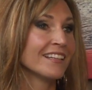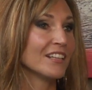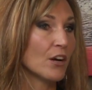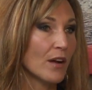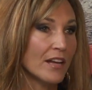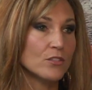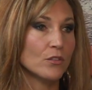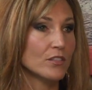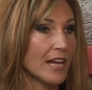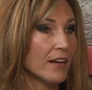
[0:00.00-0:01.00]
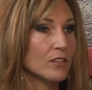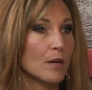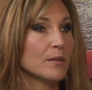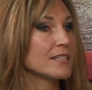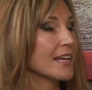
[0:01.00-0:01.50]
escrow and title
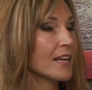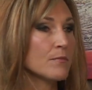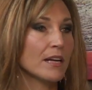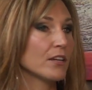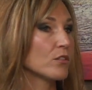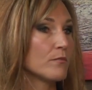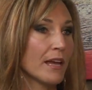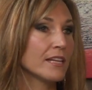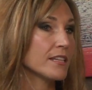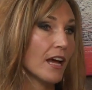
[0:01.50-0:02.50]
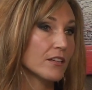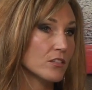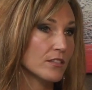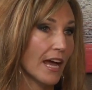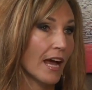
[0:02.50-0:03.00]
companies, anybody who may
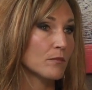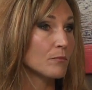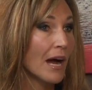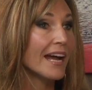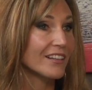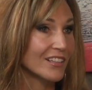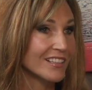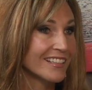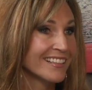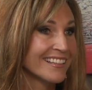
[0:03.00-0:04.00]
touch that buyer,